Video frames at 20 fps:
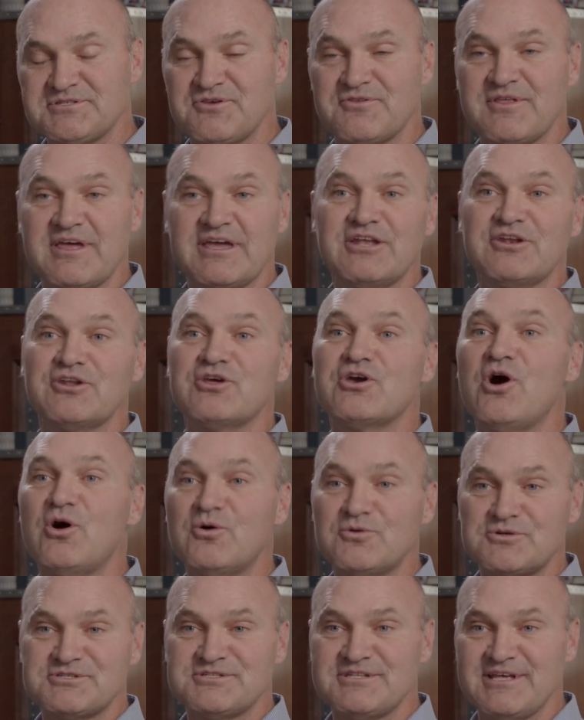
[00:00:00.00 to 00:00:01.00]
so they can
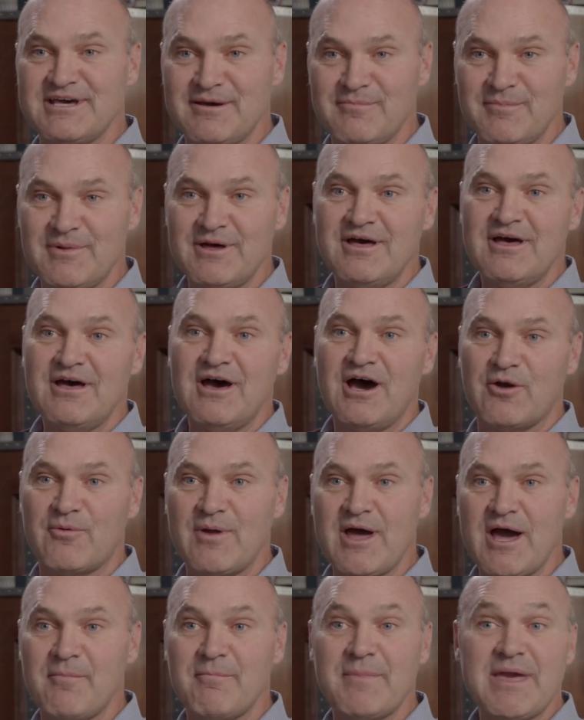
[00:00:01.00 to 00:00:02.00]
coach them
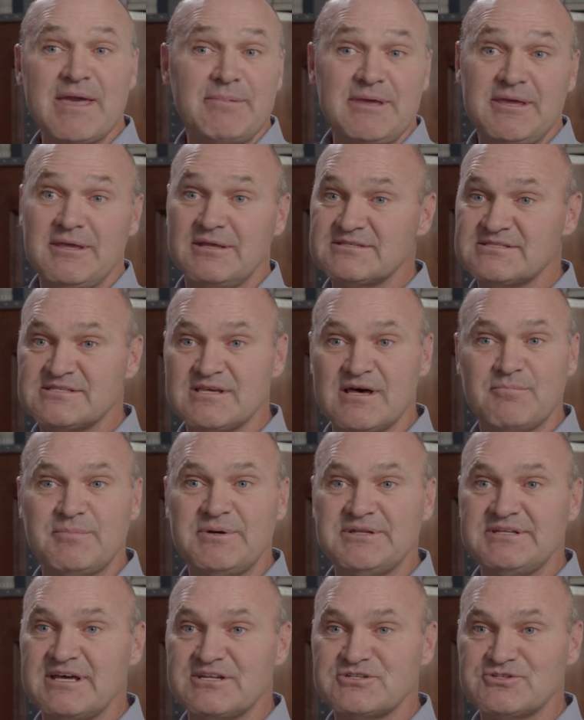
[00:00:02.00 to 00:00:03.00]
around maybe some
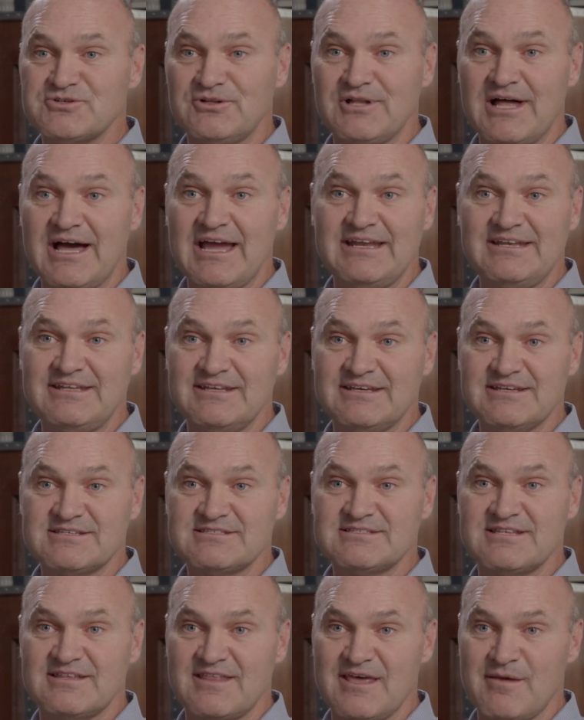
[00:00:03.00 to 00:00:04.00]
potential
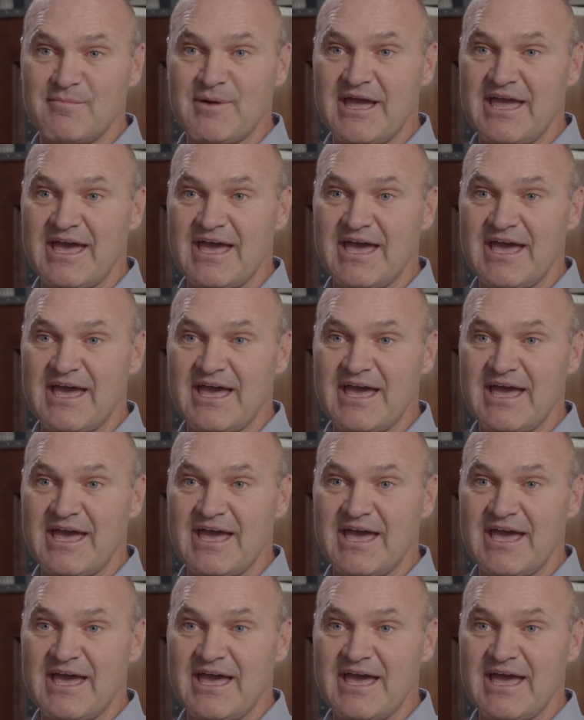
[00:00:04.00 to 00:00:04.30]
ideas that they might